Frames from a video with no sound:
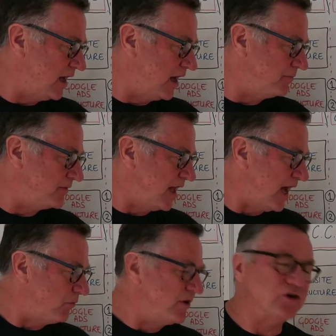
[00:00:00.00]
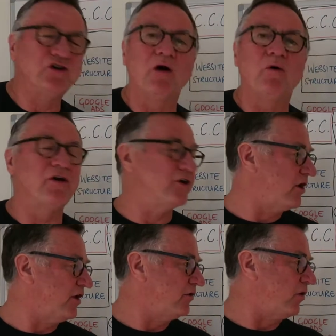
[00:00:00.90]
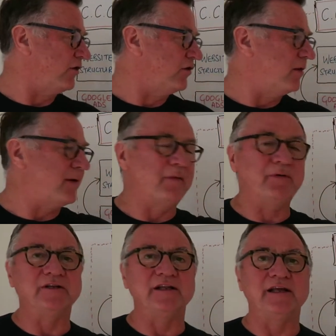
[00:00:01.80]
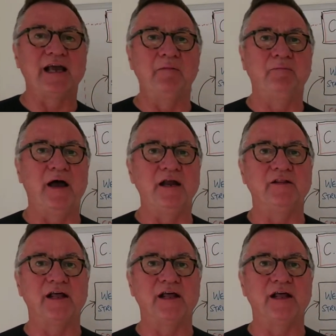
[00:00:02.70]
And we could go on and on and on about building the campaign,